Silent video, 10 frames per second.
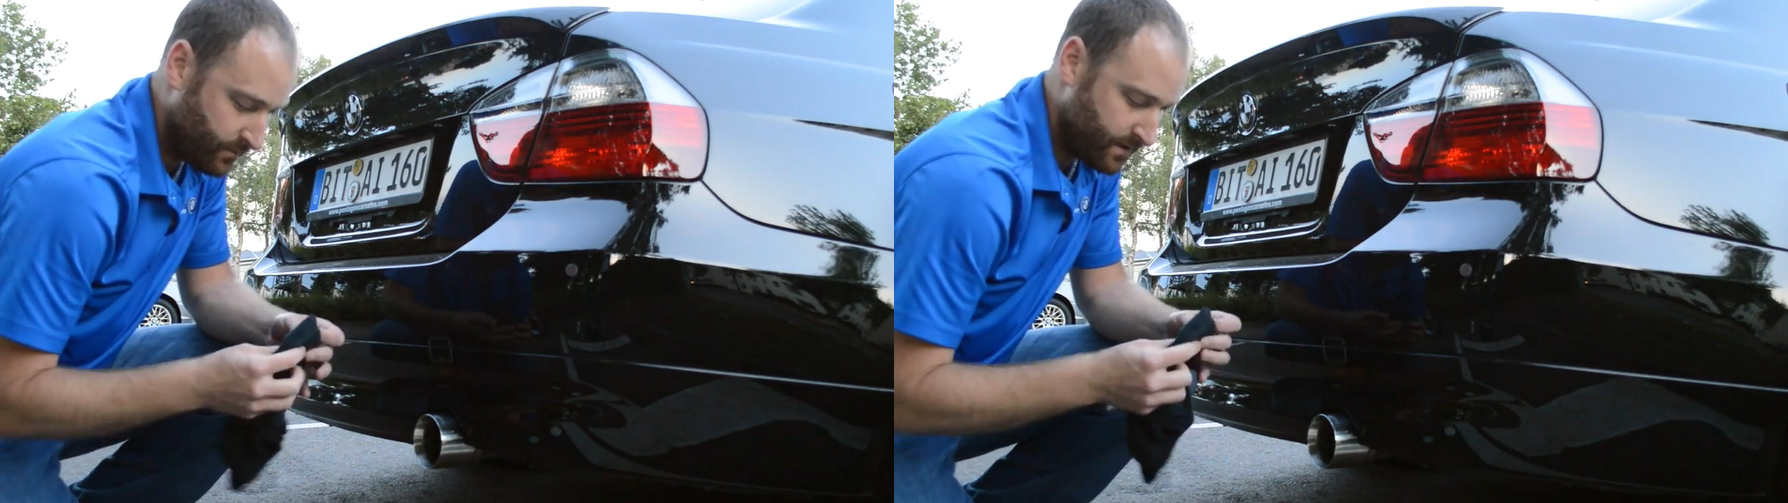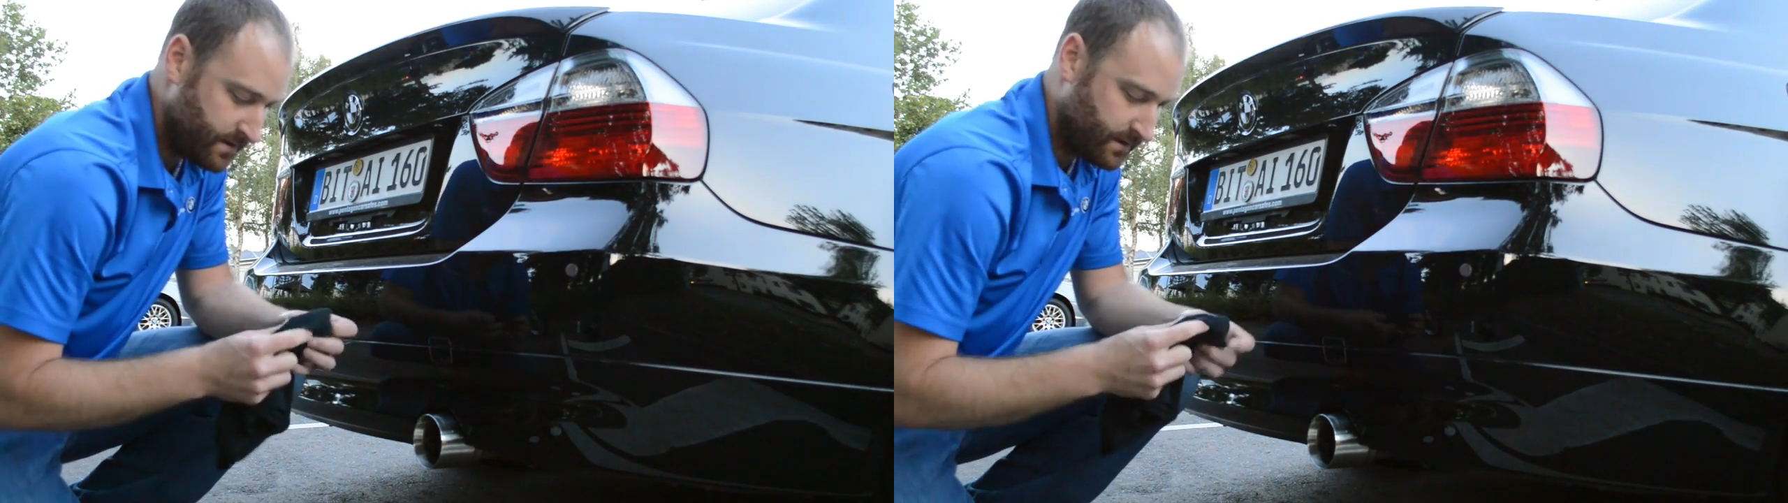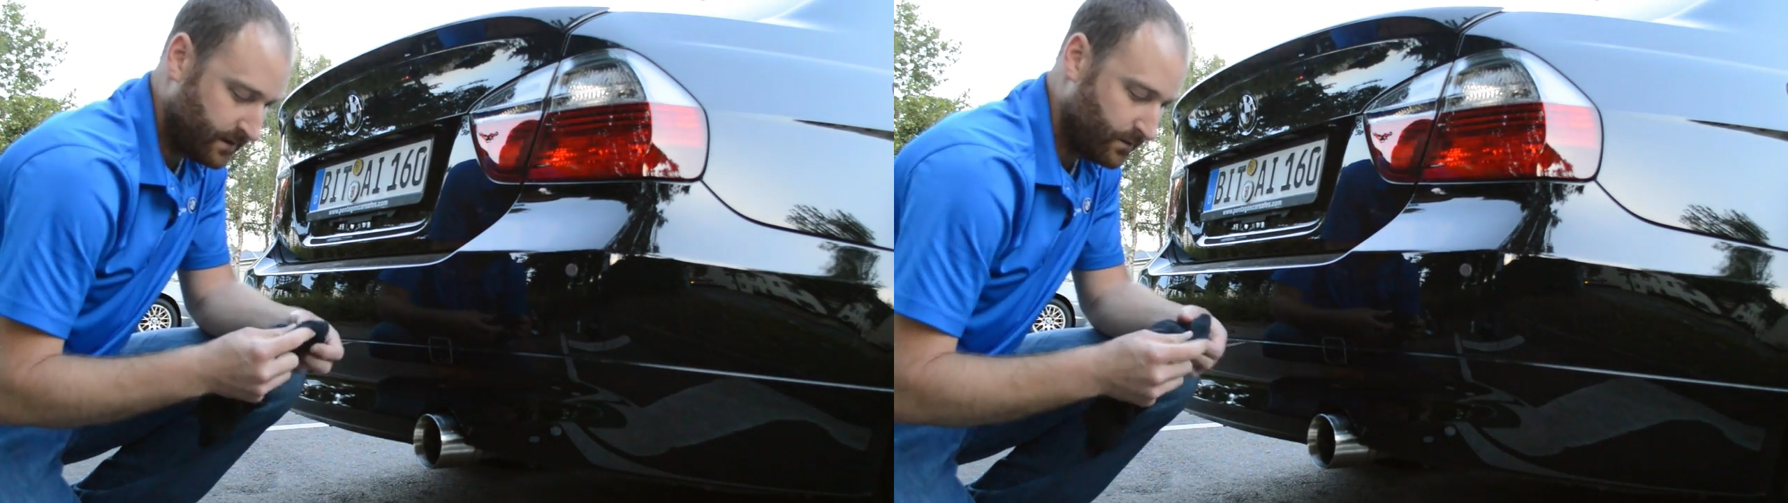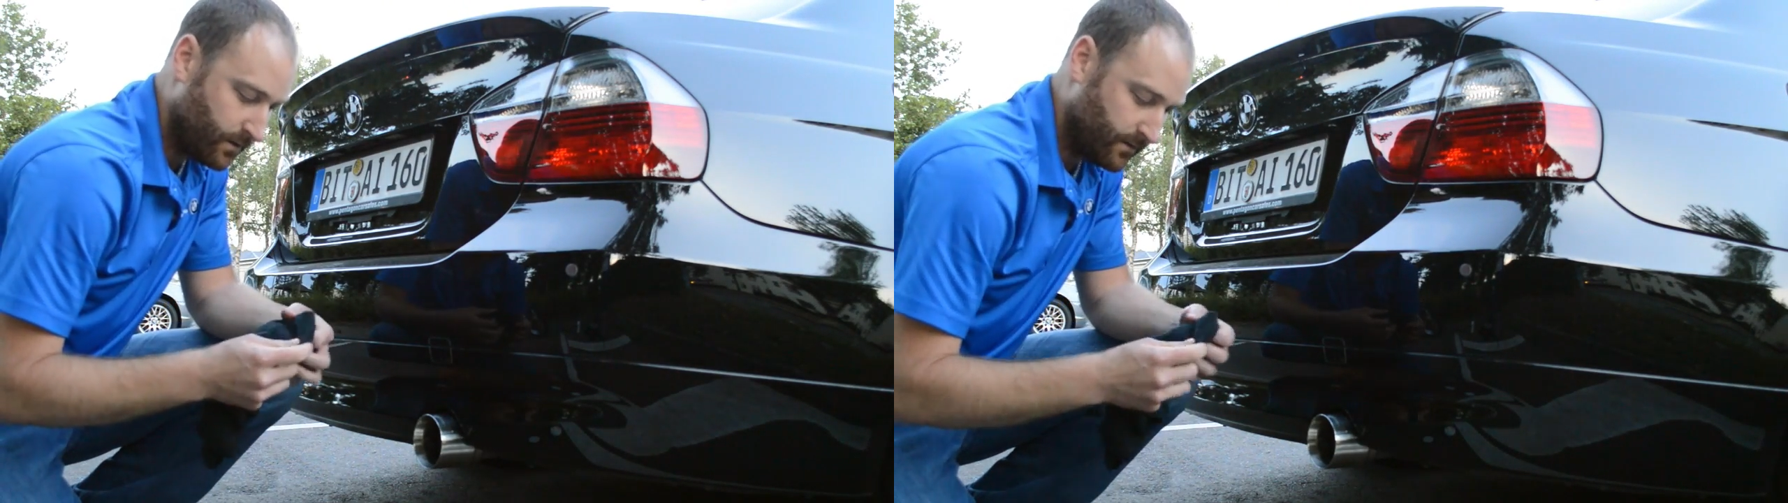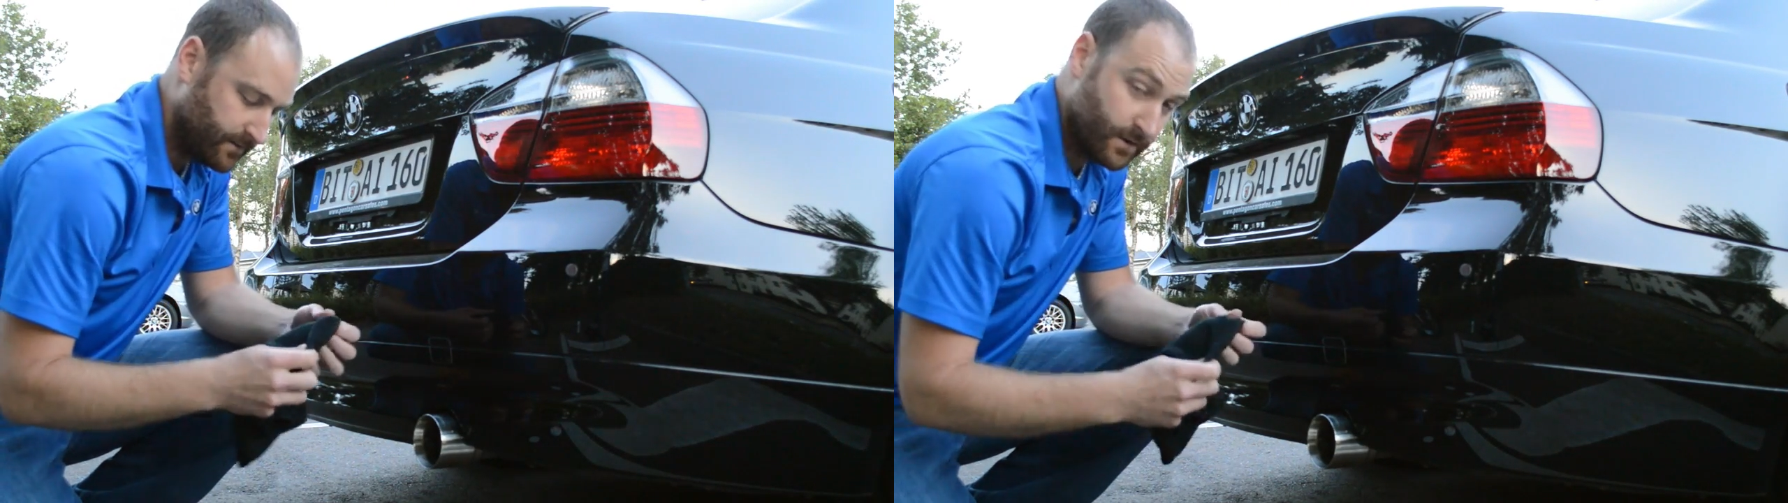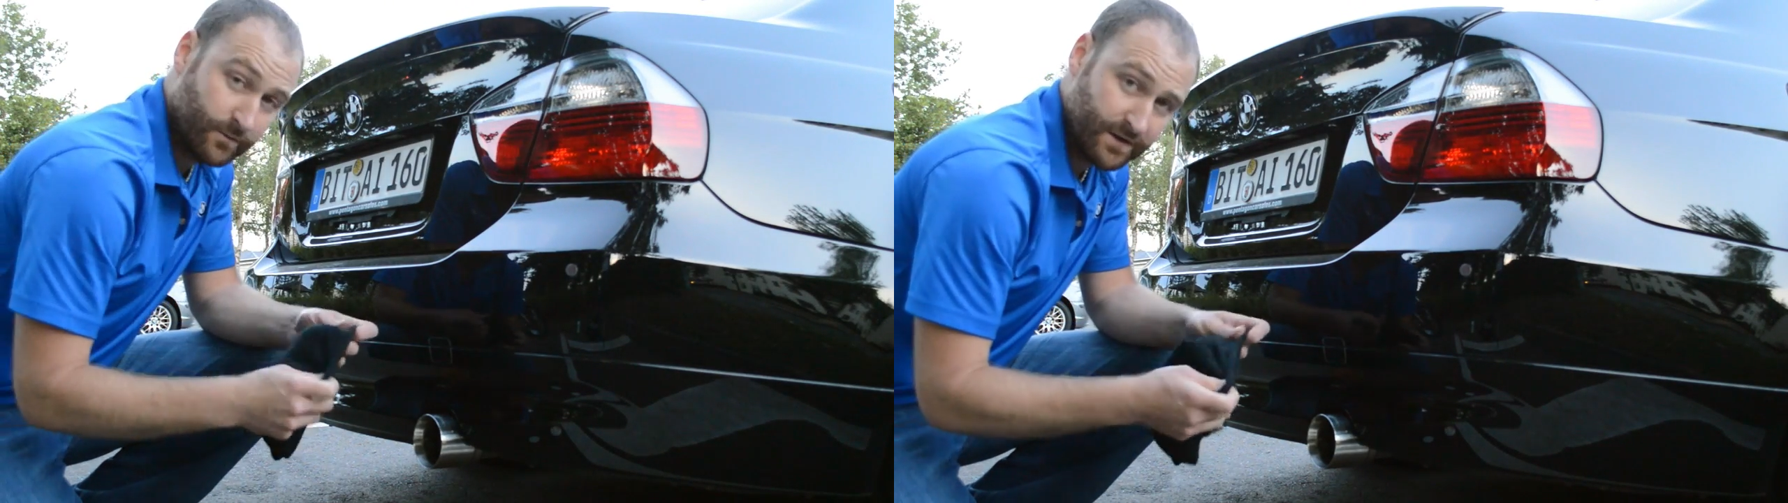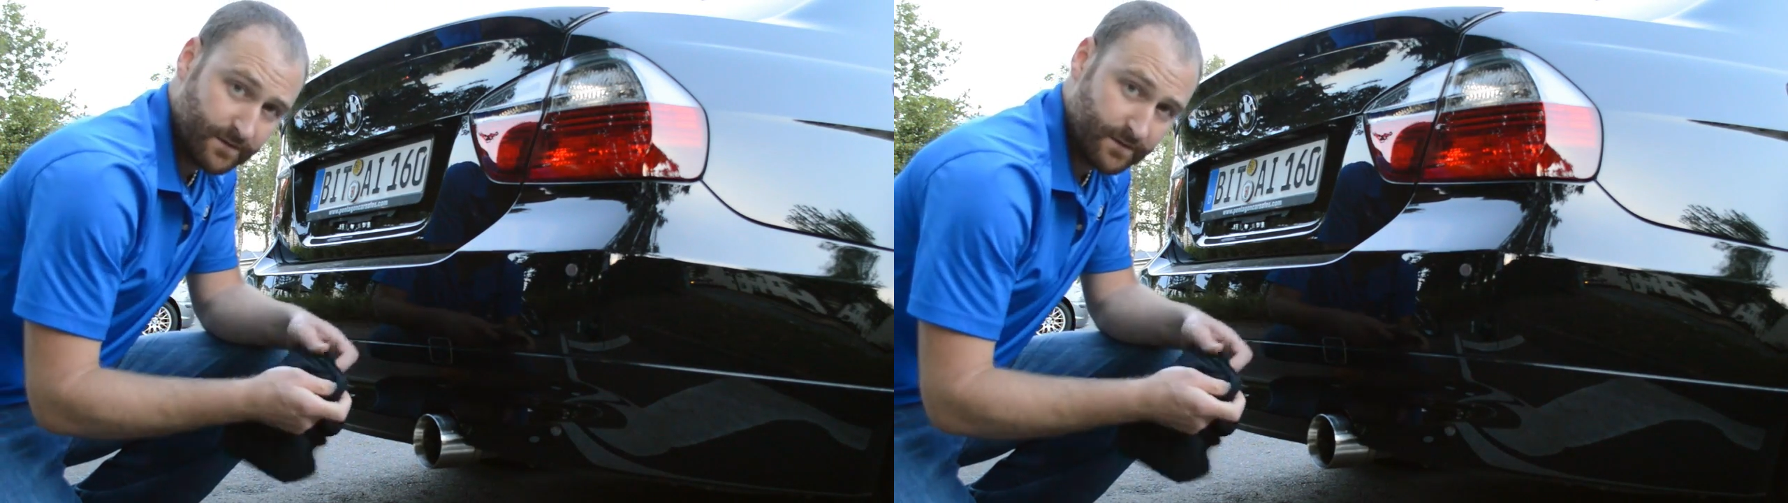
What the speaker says: where you can go over it with